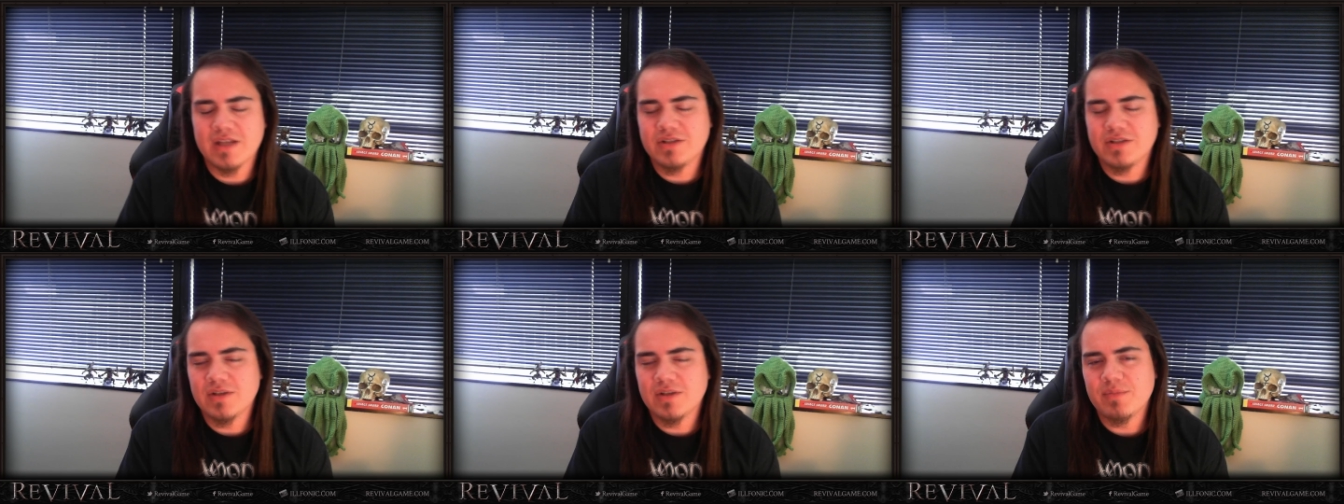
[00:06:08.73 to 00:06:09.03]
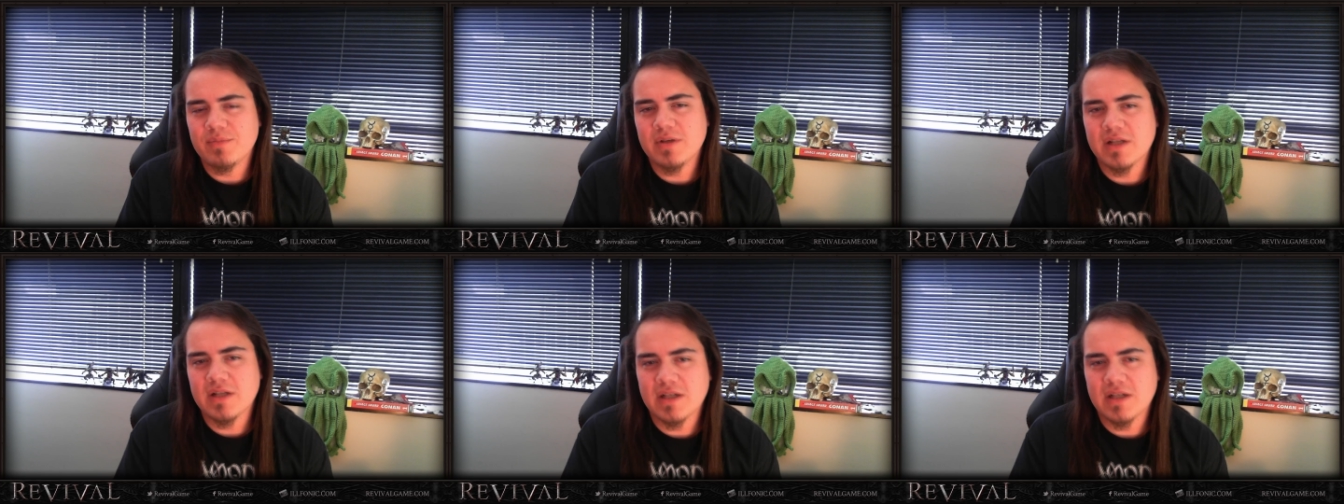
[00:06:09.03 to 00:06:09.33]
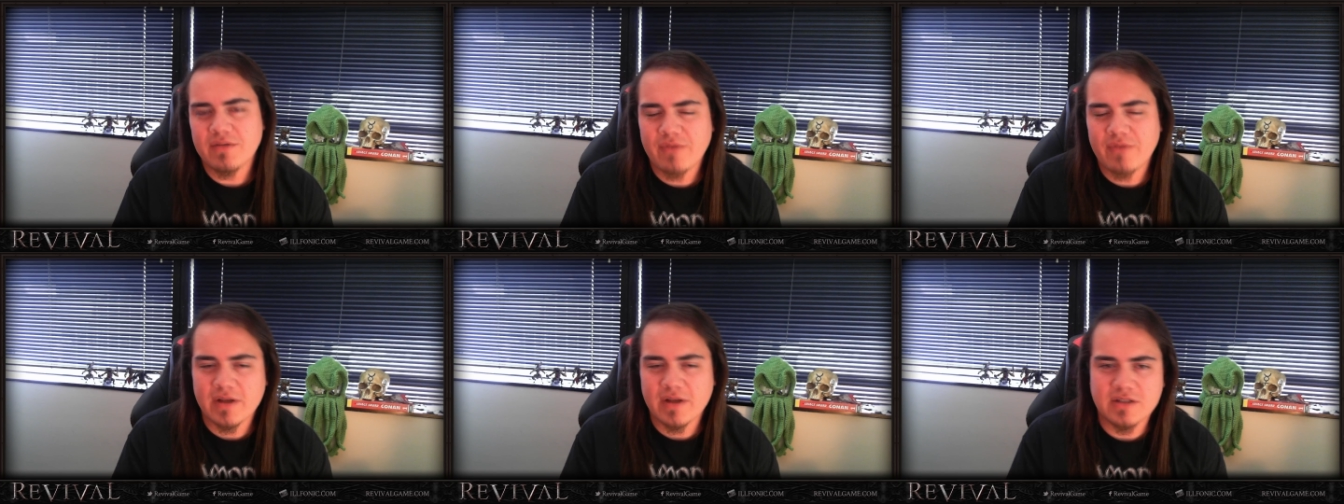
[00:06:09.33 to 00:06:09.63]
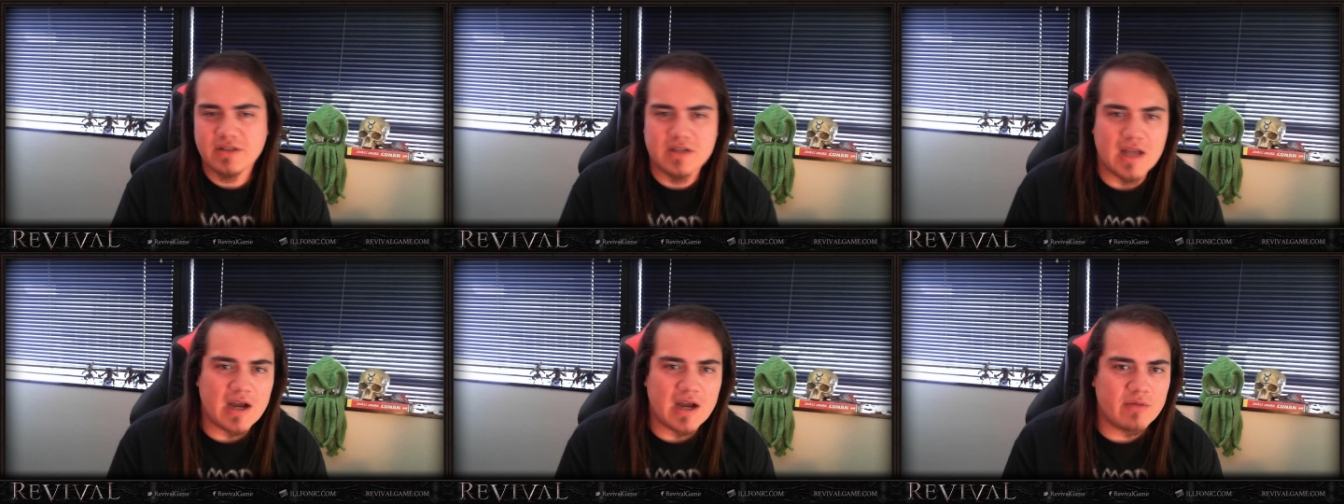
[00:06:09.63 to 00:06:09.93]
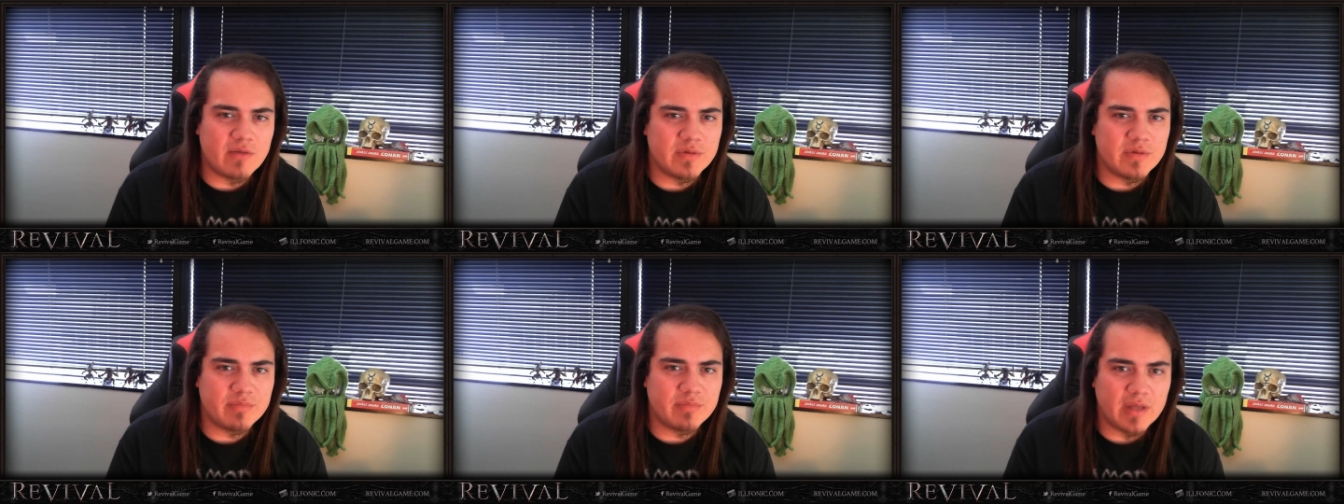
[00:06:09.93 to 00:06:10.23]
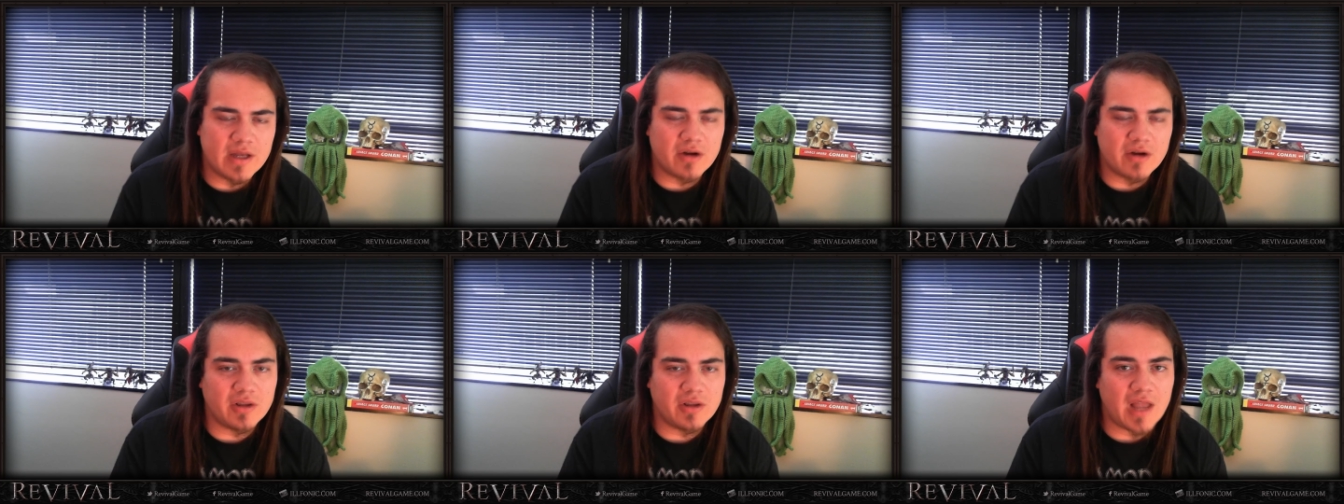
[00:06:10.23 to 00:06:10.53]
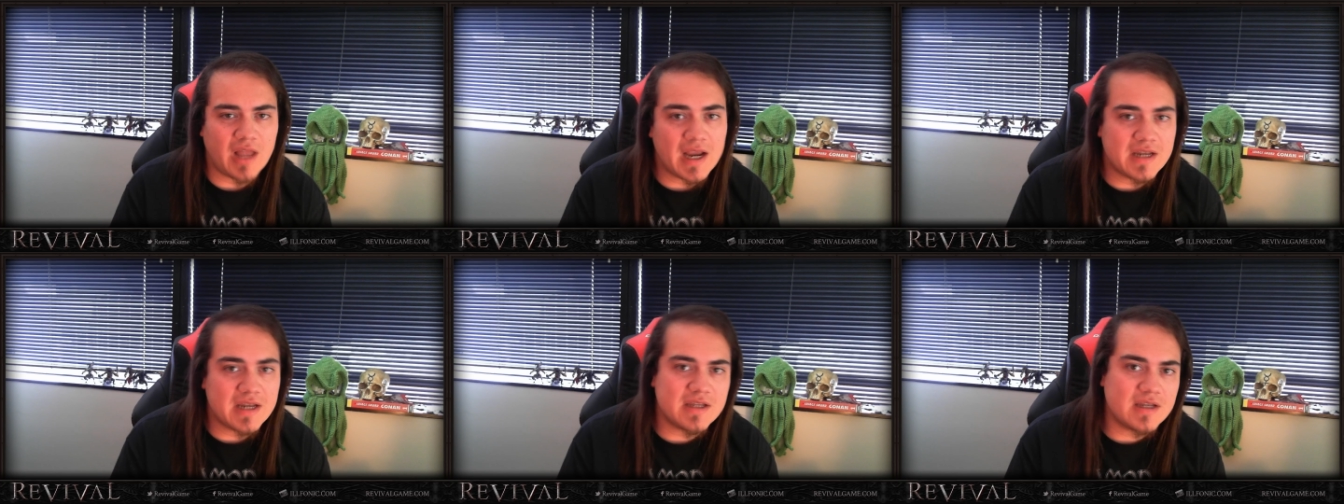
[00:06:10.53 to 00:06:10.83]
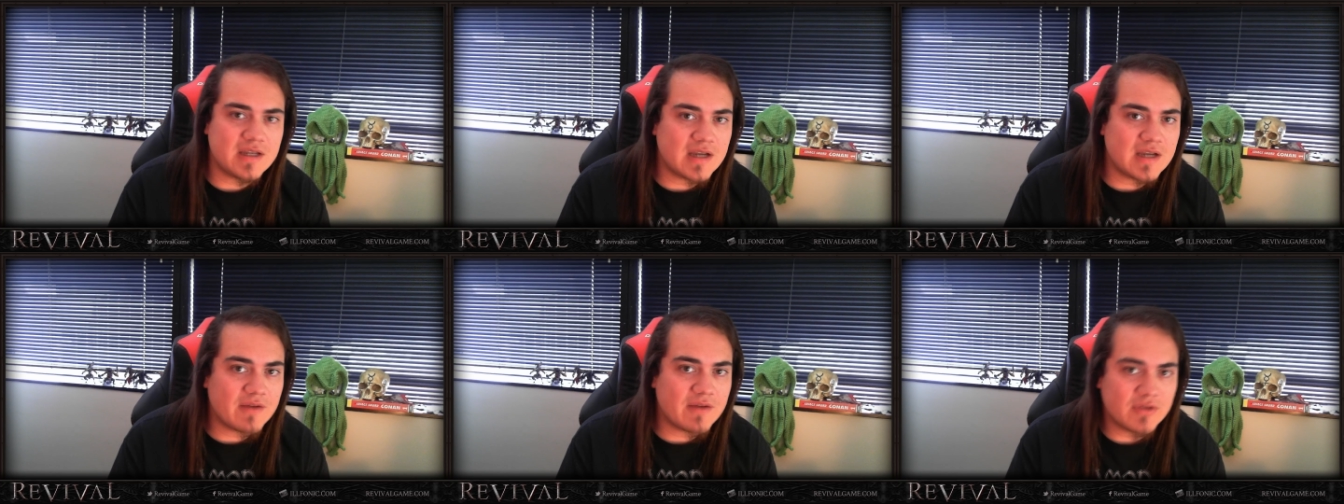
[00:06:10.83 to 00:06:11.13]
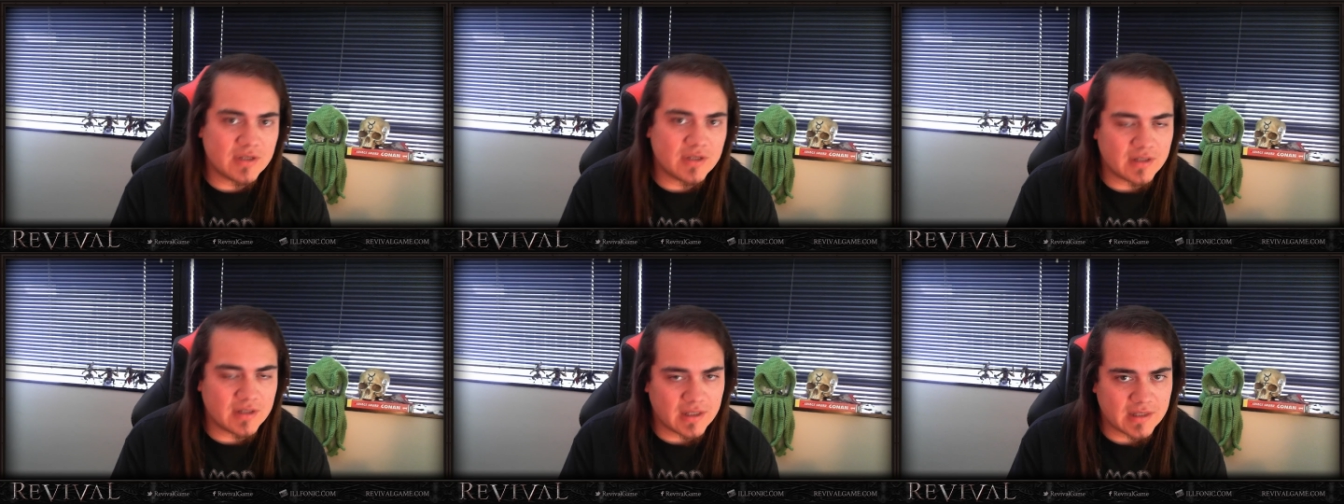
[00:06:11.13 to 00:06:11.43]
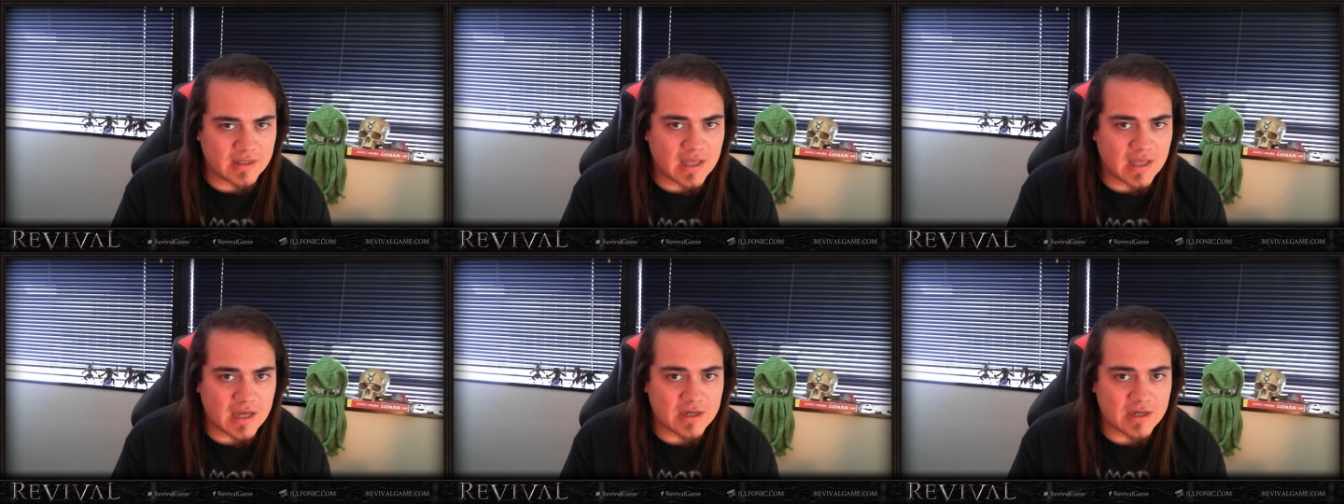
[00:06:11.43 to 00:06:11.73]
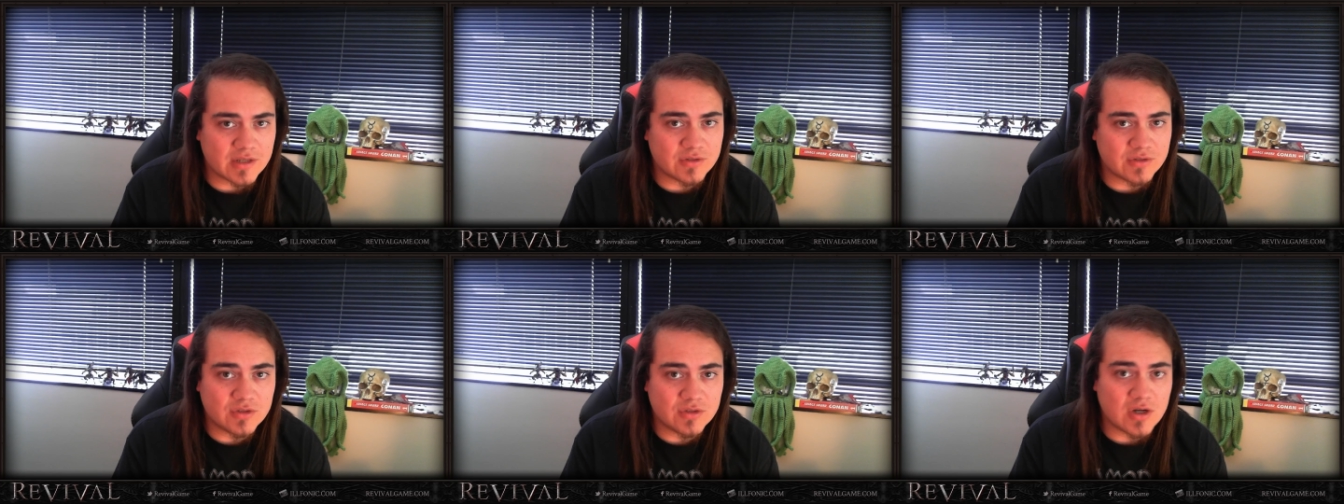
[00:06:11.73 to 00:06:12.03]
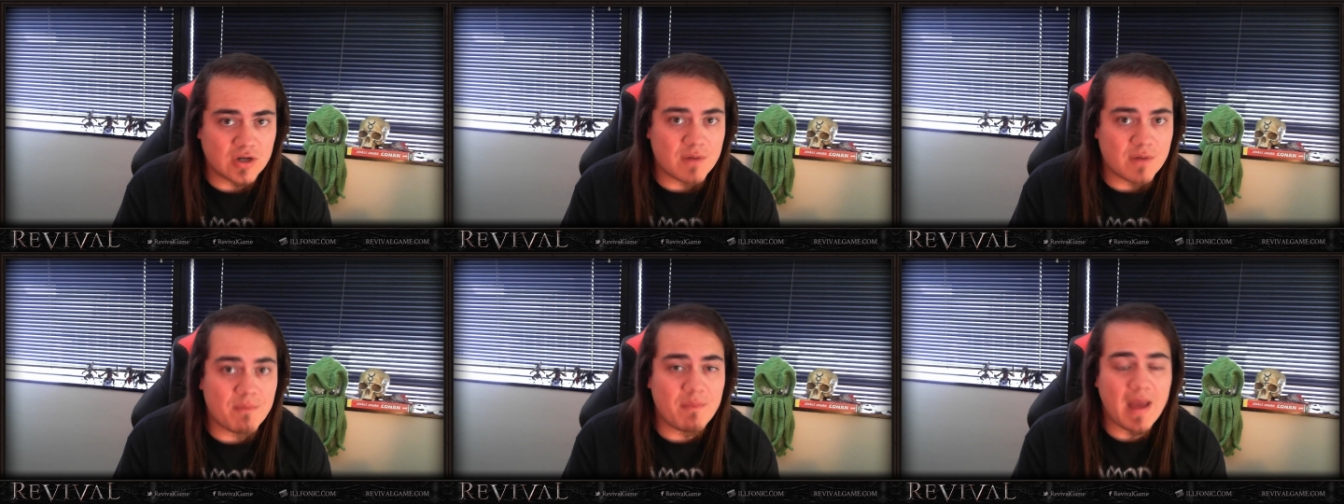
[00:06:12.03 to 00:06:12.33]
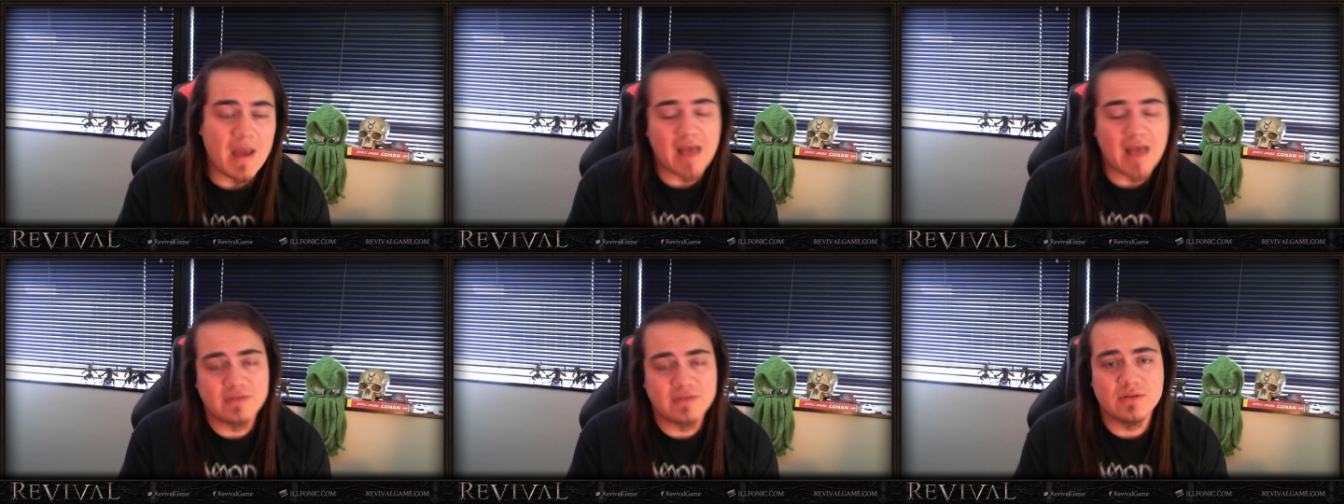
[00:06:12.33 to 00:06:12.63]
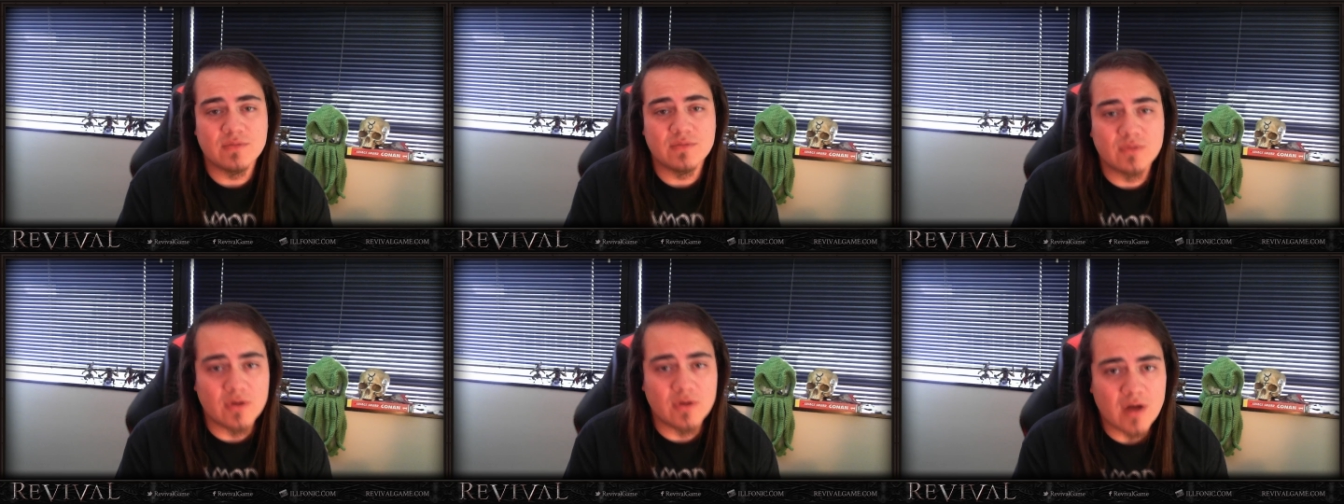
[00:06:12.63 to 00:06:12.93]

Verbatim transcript: it's something that affected how we plan our lighting and everything like that because they're massive.